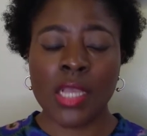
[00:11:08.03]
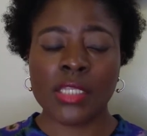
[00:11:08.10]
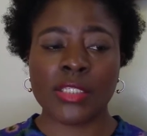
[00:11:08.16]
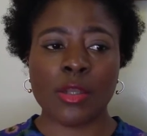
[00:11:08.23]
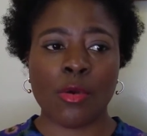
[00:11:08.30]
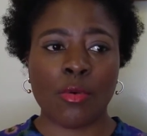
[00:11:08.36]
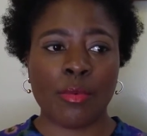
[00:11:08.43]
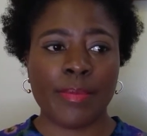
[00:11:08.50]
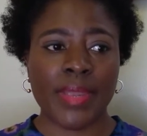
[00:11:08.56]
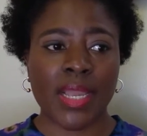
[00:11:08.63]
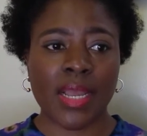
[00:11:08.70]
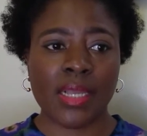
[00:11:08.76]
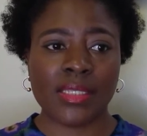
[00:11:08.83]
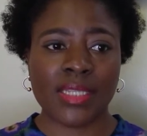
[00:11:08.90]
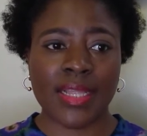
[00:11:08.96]
So
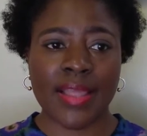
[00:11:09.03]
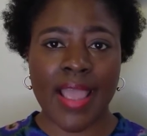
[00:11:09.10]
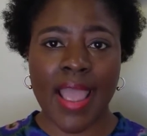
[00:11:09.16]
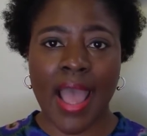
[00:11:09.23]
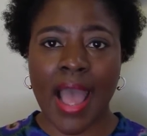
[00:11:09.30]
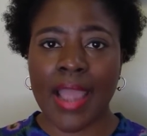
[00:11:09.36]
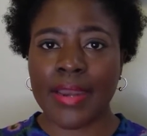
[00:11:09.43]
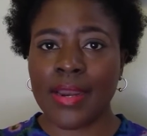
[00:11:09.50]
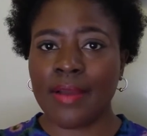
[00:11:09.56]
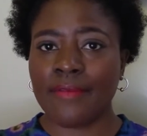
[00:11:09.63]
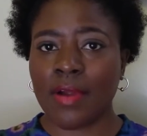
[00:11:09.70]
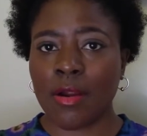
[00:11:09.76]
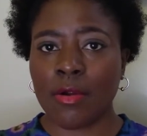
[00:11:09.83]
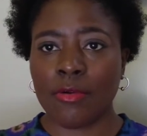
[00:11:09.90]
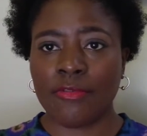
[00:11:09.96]
because of that, I
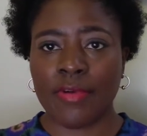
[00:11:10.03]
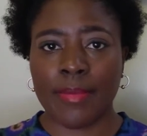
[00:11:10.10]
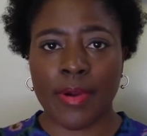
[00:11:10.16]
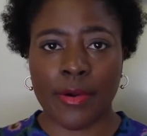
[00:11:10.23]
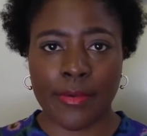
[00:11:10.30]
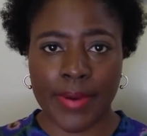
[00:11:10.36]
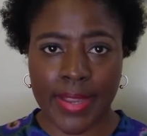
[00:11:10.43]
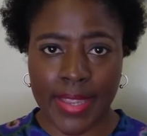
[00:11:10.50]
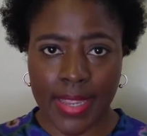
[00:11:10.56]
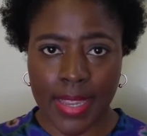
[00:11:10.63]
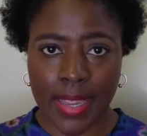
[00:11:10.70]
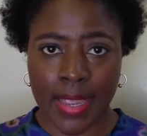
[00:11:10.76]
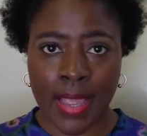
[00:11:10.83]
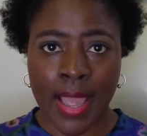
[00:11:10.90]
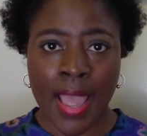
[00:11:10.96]
never heard from her
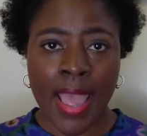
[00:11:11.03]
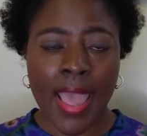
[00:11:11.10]
again.